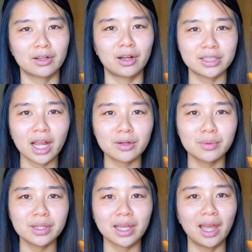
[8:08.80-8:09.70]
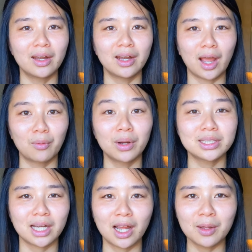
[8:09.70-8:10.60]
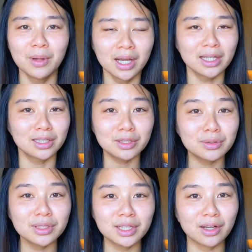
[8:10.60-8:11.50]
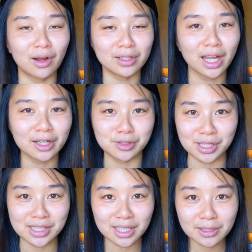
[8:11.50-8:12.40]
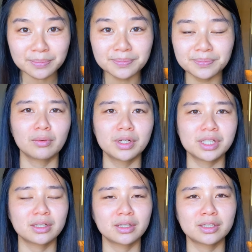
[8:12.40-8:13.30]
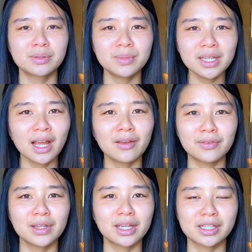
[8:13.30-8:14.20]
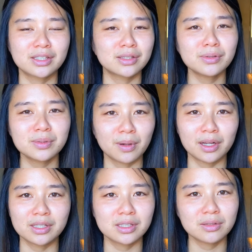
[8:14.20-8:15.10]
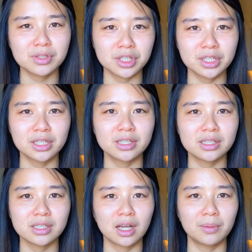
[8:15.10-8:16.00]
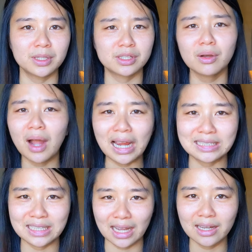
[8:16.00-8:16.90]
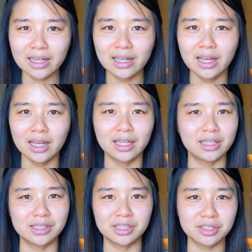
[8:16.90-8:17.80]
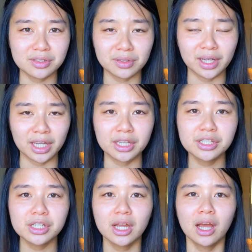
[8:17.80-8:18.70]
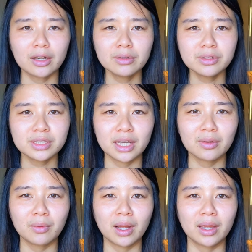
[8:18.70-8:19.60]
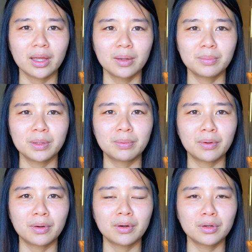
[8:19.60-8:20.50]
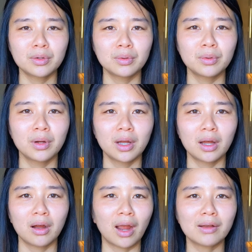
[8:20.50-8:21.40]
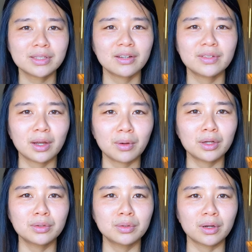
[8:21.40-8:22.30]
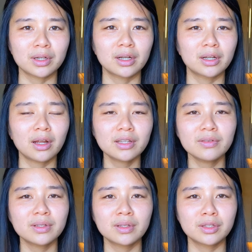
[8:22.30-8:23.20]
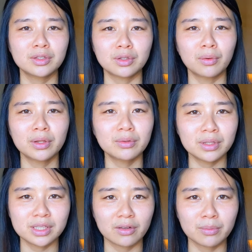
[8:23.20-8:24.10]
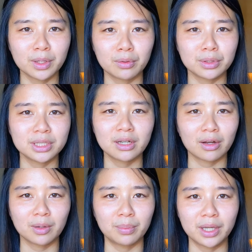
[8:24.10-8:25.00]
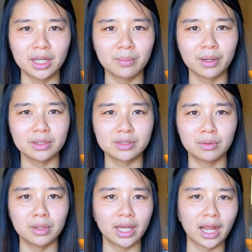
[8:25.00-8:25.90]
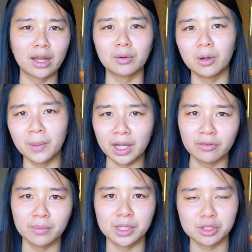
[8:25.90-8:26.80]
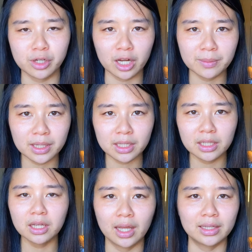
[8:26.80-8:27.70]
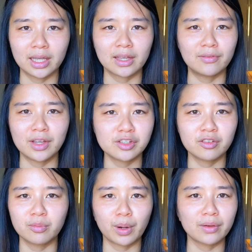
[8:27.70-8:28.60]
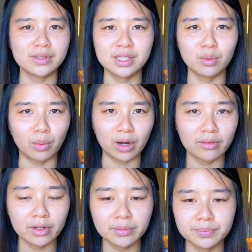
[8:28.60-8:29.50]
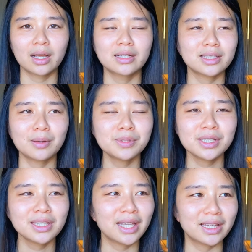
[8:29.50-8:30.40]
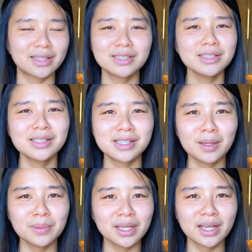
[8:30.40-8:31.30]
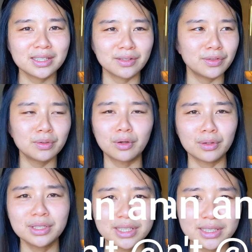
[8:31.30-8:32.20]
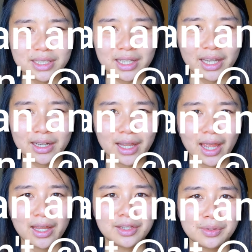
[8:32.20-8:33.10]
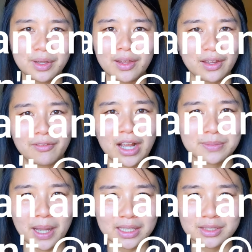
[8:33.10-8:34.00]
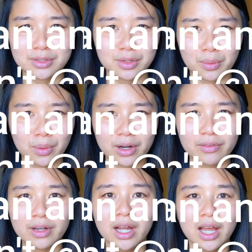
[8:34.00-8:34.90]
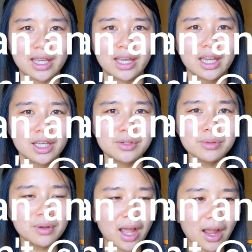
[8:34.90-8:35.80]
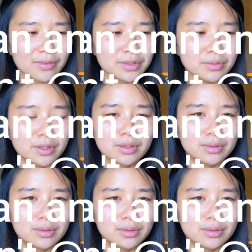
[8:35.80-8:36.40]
had contact with and at what time. Literally contact tracing, which to me, I feel like it's so smart, it's so genius, it's so high tech in this digital age. I don't understand why people who are outside of Taiwan who are not even going through this government quarantine are complaining about this whole like, I don't want my government to track me thing and like invasion of privacy, whatever. Cause I'm just saying, like, this is the same thing as if you go to Disneyland and you get like fast passes or whatever. Like, you have to